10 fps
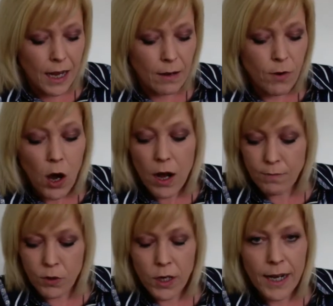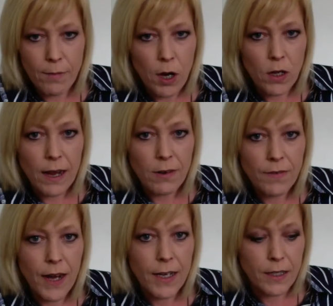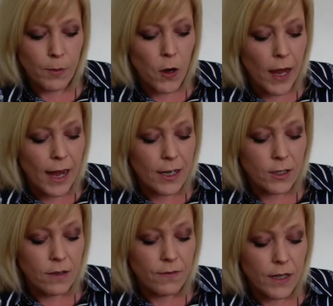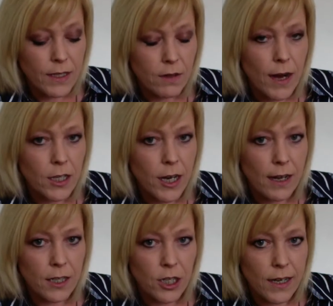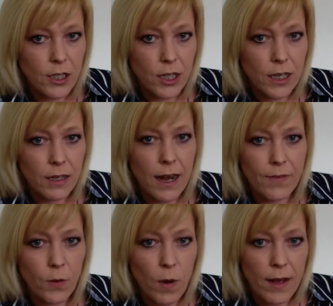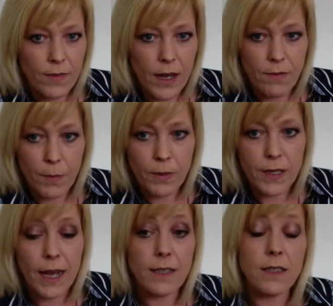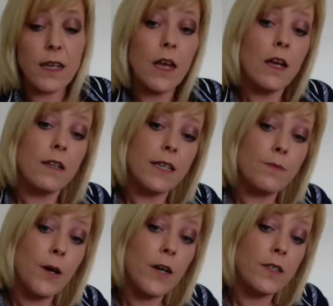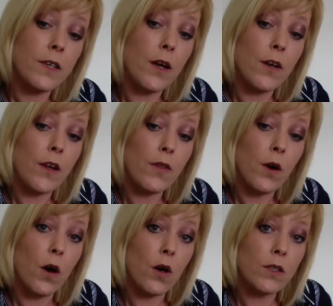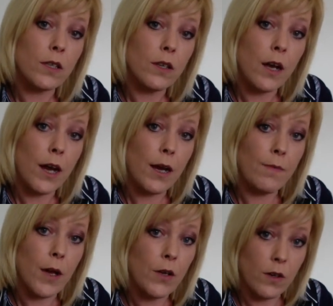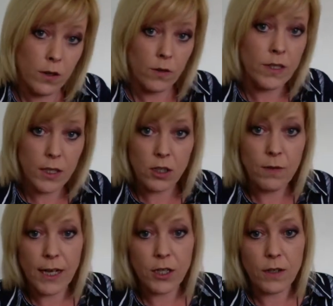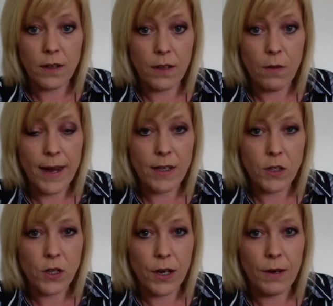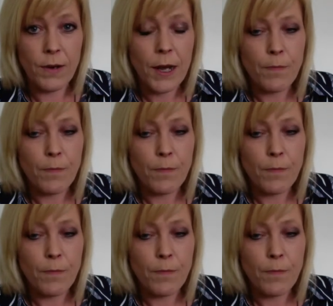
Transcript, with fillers: i'm not we're going to get more clarifiers but i do feel it's quite a childish energy in your life for whatever that represents this person thought um, and the other situation that they went to